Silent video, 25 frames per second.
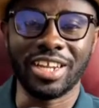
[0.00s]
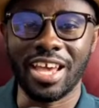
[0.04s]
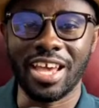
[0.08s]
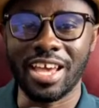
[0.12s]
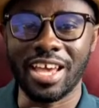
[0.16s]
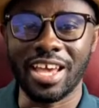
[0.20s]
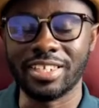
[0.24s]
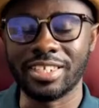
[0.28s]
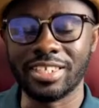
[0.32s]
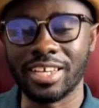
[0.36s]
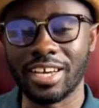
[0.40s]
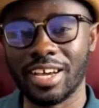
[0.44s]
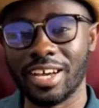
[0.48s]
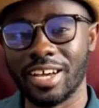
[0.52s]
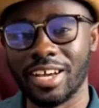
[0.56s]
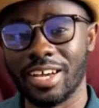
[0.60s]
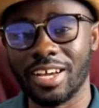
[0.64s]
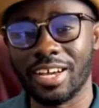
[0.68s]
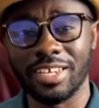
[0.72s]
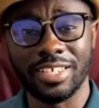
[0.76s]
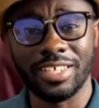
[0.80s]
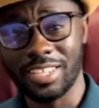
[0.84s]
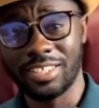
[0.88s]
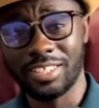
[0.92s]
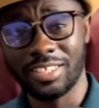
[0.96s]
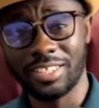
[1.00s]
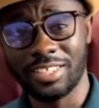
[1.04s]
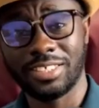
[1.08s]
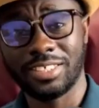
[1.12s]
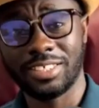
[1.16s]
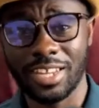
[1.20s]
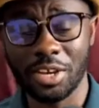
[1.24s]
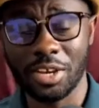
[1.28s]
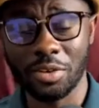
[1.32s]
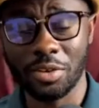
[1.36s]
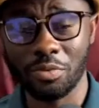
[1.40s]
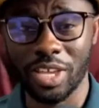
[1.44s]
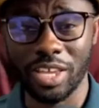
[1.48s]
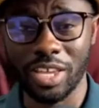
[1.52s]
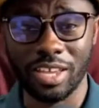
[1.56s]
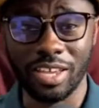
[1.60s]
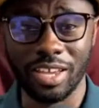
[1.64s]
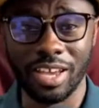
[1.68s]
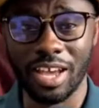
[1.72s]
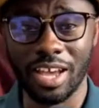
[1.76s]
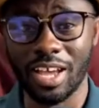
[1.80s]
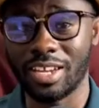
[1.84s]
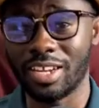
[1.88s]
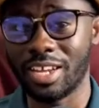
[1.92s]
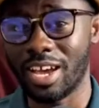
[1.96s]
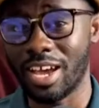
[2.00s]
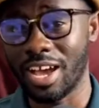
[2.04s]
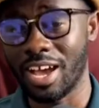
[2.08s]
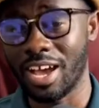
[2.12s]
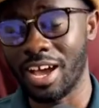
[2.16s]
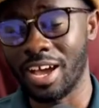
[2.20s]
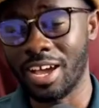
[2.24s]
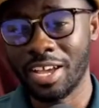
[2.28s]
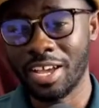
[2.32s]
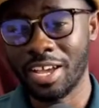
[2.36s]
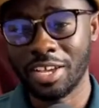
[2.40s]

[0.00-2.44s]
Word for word: And uh, yesterday we had a